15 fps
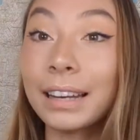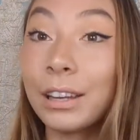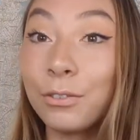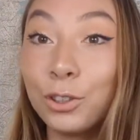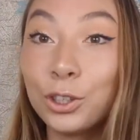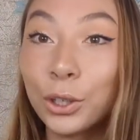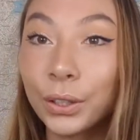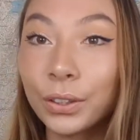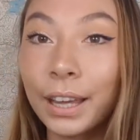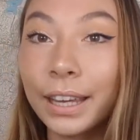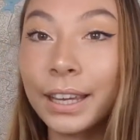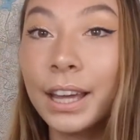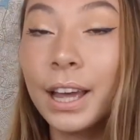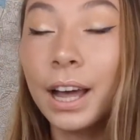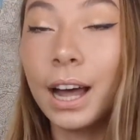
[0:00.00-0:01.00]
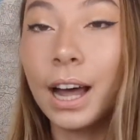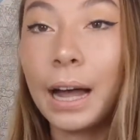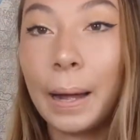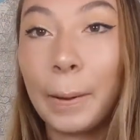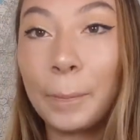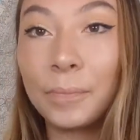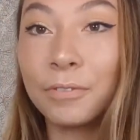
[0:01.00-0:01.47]
Now if you don't like
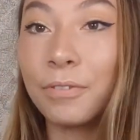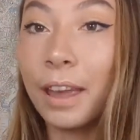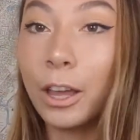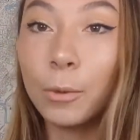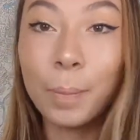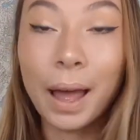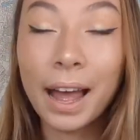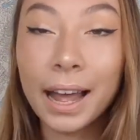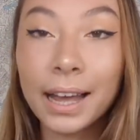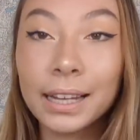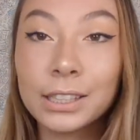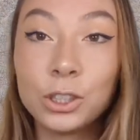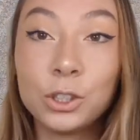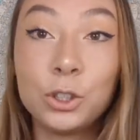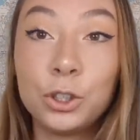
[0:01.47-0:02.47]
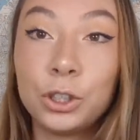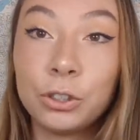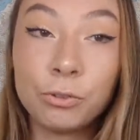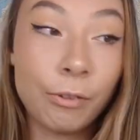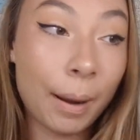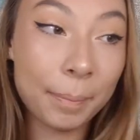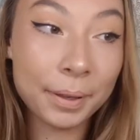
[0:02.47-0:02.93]
fake bags,
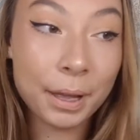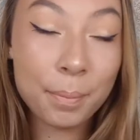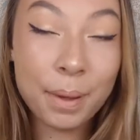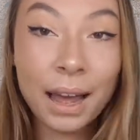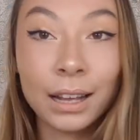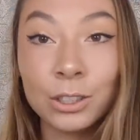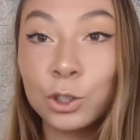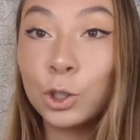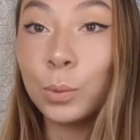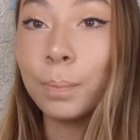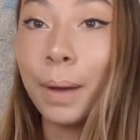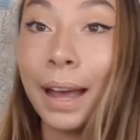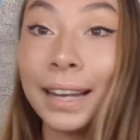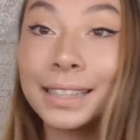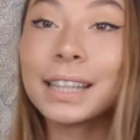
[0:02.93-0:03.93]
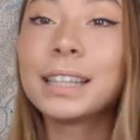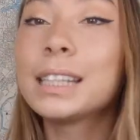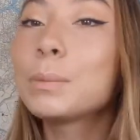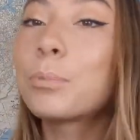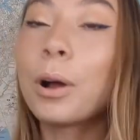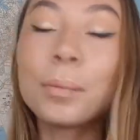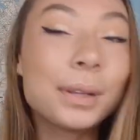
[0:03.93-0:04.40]
replica bags, dupe bags, then
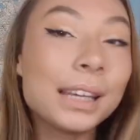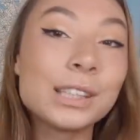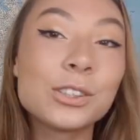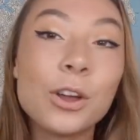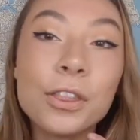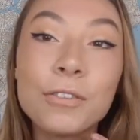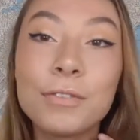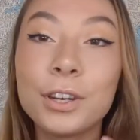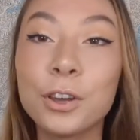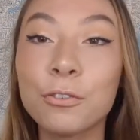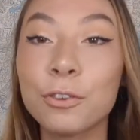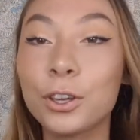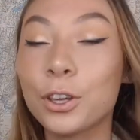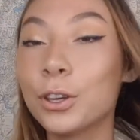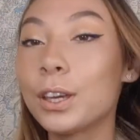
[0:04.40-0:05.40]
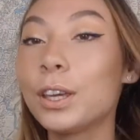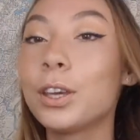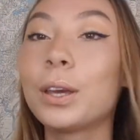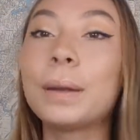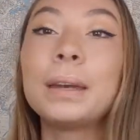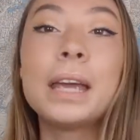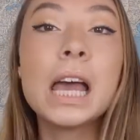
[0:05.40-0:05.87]
this probably is not the video for you. You
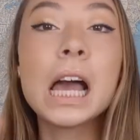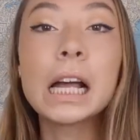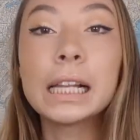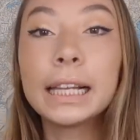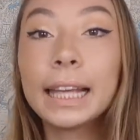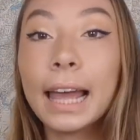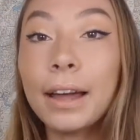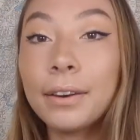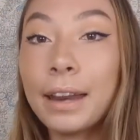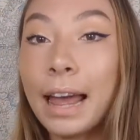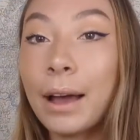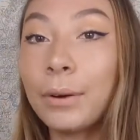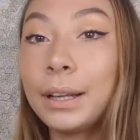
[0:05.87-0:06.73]
can click out now.